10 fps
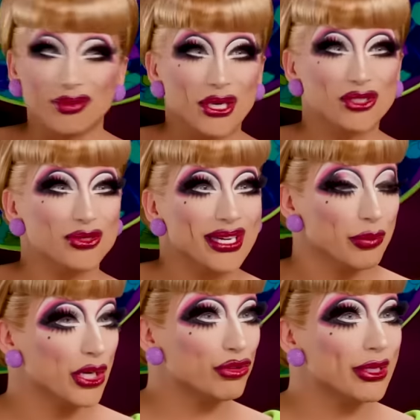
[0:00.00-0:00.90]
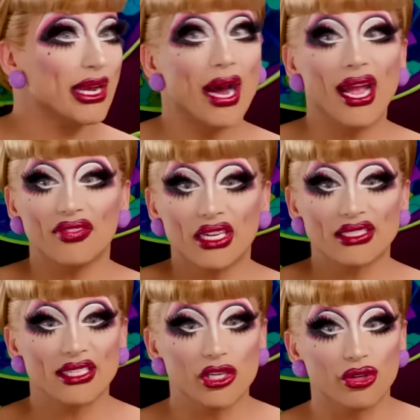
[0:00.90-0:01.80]
What a treat. What a treat. Now, I have not
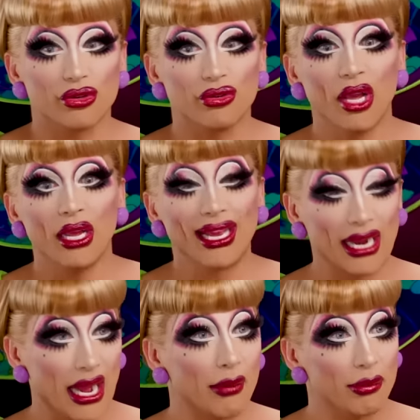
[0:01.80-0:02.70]
seen you in a hot